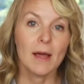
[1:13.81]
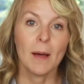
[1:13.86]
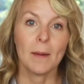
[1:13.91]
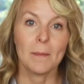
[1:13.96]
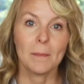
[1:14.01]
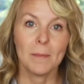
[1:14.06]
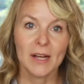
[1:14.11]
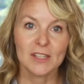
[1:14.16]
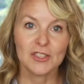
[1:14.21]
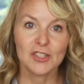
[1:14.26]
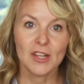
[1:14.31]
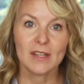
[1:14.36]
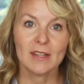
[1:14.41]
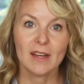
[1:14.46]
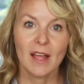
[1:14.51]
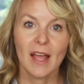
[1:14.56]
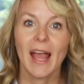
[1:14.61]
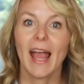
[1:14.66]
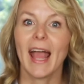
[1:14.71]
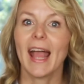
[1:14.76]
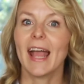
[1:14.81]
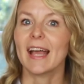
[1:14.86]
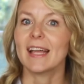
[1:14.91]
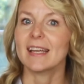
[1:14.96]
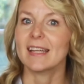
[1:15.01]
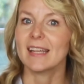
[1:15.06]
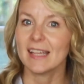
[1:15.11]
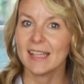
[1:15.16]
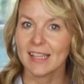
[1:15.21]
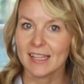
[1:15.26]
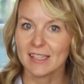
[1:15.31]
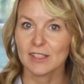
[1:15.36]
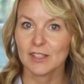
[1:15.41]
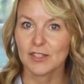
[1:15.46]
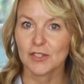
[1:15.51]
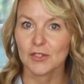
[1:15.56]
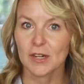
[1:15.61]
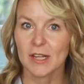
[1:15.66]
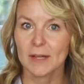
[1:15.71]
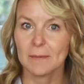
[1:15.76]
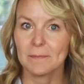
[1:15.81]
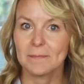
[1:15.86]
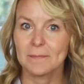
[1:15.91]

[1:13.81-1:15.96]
budget, and industry.